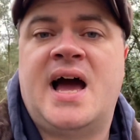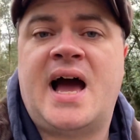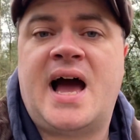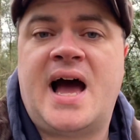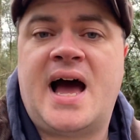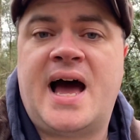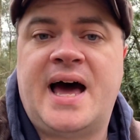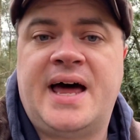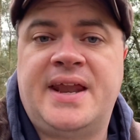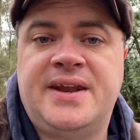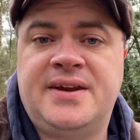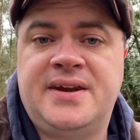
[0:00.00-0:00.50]

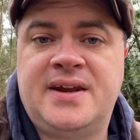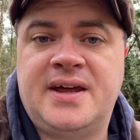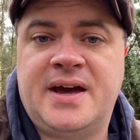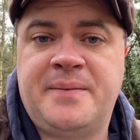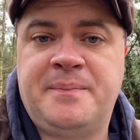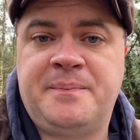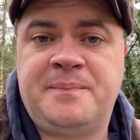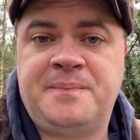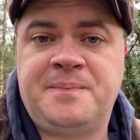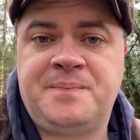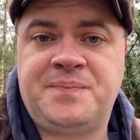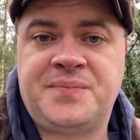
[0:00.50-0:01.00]

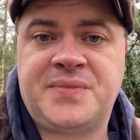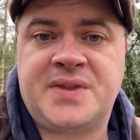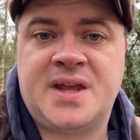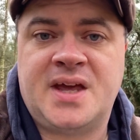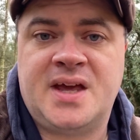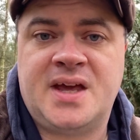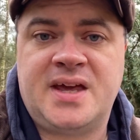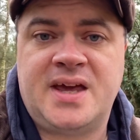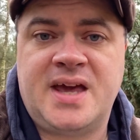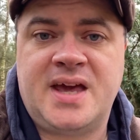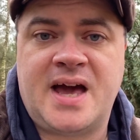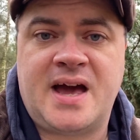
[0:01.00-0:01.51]
and
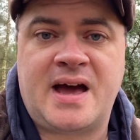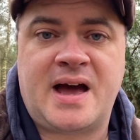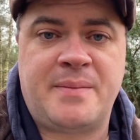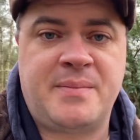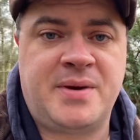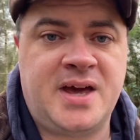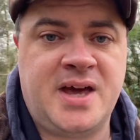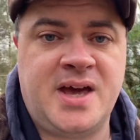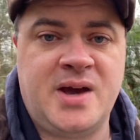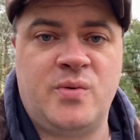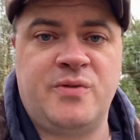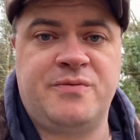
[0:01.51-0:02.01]
yeah, I'm
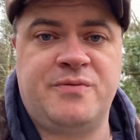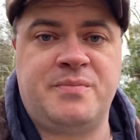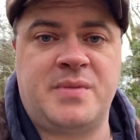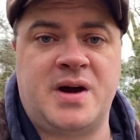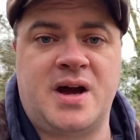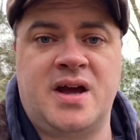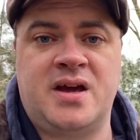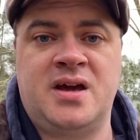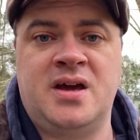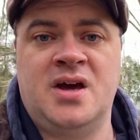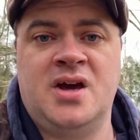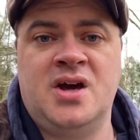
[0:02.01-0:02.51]
here with
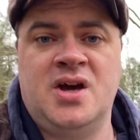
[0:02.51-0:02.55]
my